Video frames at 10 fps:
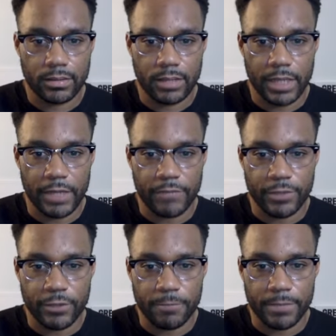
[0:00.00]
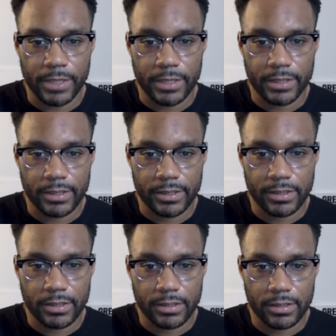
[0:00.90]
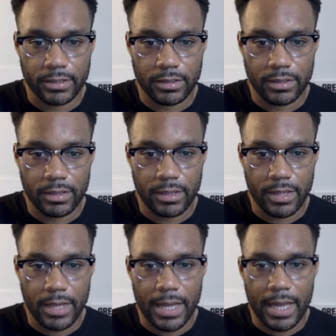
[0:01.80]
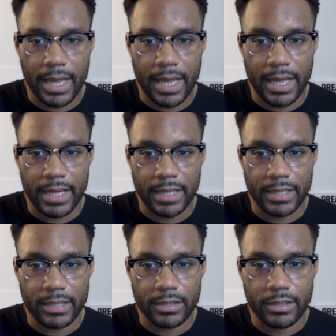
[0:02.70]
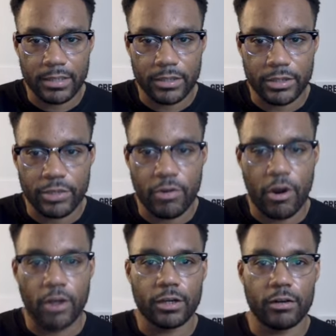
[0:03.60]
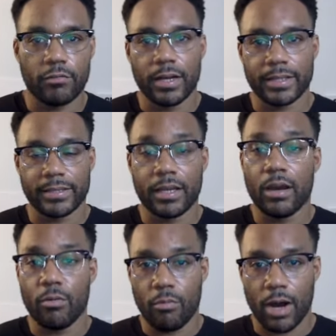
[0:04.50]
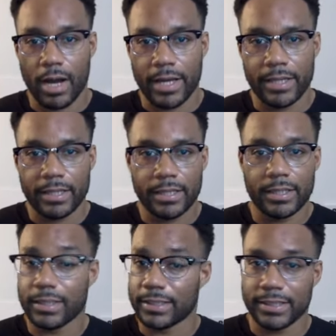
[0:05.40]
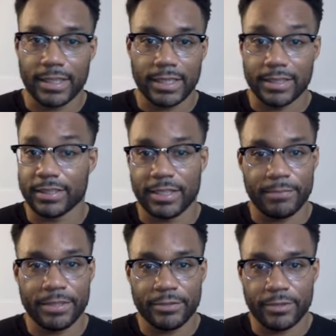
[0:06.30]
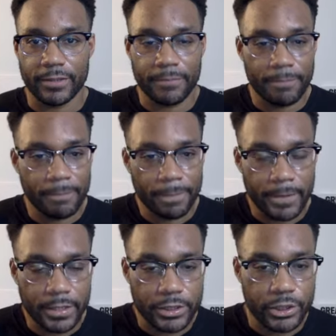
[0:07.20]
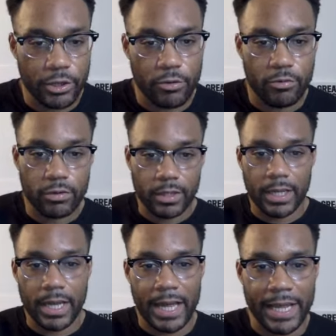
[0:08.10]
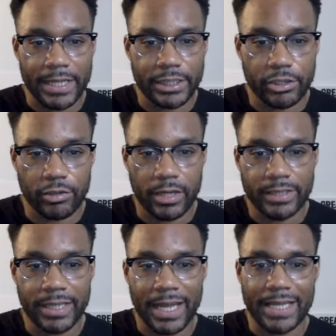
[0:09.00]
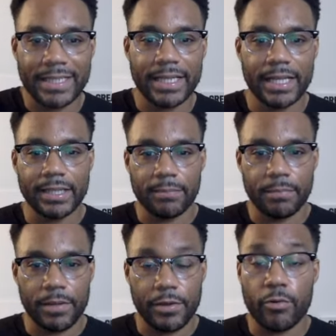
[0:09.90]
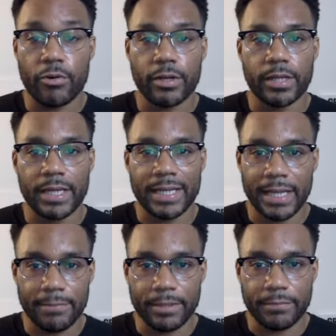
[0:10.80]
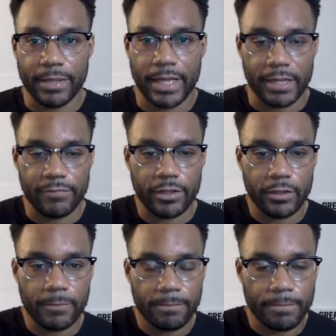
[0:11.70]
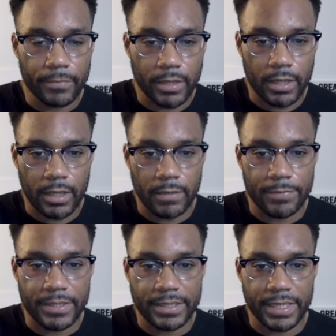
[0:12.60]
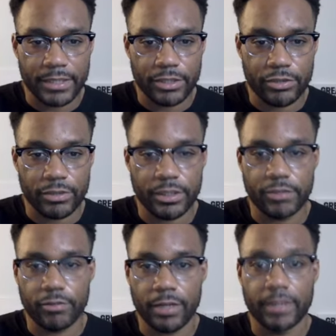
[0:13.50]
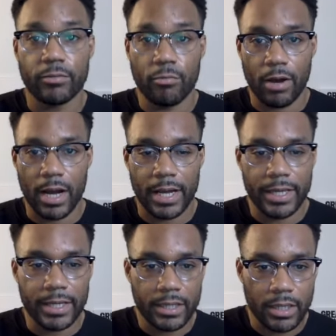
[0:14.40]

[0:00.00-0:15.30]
If you picked A, you are correct. Why? Let's jump into it. So A is correct. Educate the mother on enabling behavior. This answer choice is correct. Why?